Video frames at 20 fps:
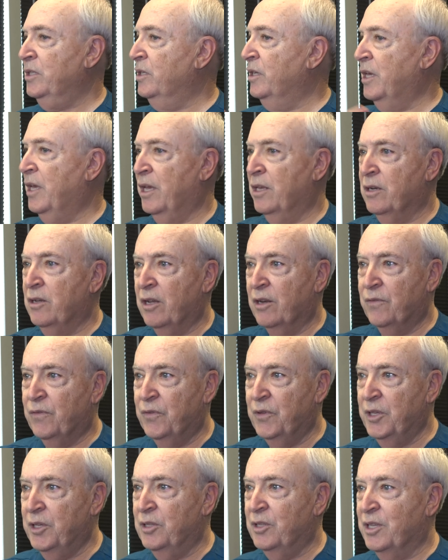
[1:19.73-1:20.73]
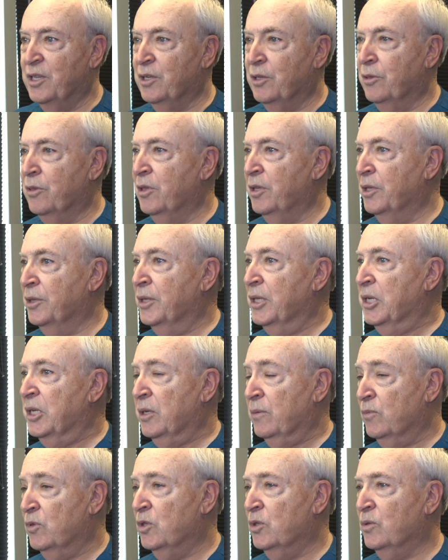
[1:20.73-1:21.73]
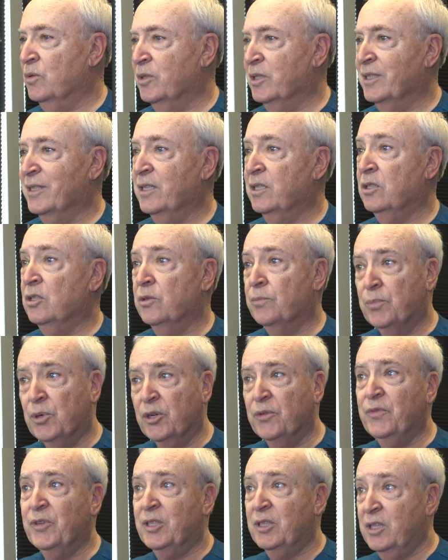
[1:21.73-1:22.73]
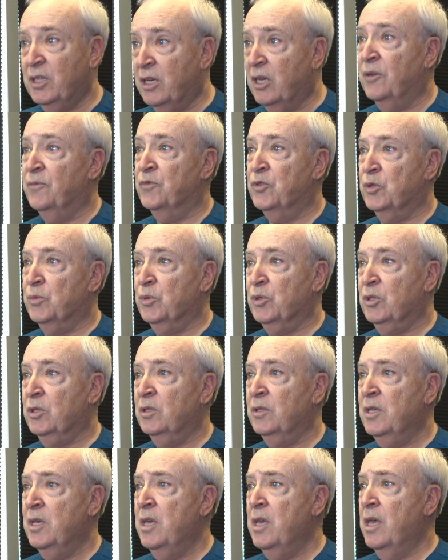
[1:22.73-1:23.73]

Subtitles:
you cannot feel anything that I'm doing, and you're perfectly comfortable.